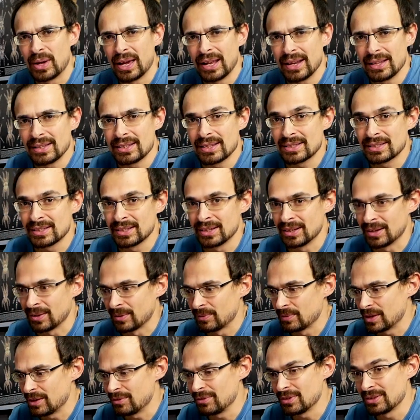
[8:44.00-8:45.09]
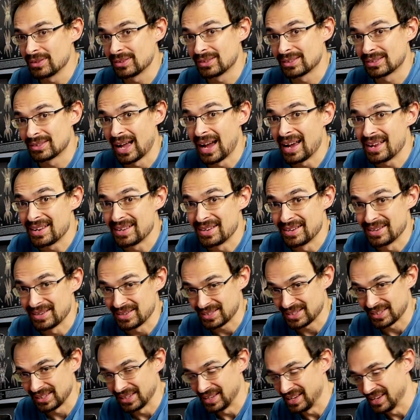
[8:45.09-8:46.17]
get it as a even tinier
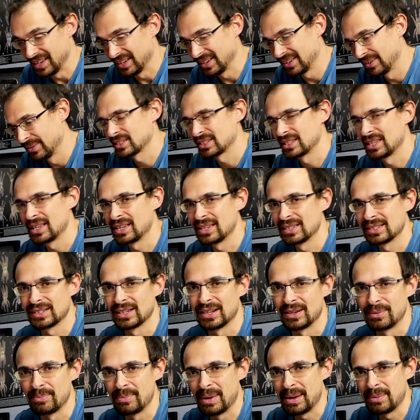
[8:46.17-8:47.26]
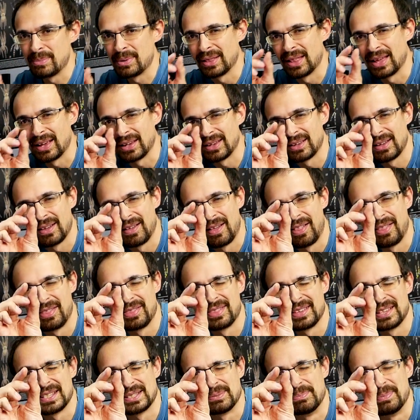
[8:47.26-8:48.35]
sling. Slings are maybe like
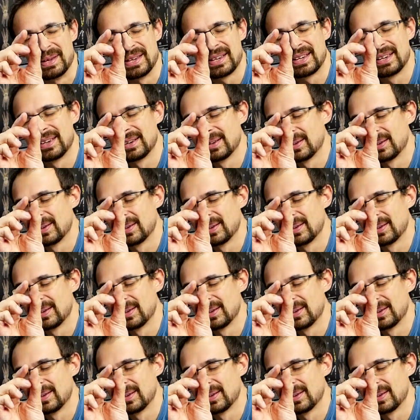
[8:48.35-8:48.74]
this big.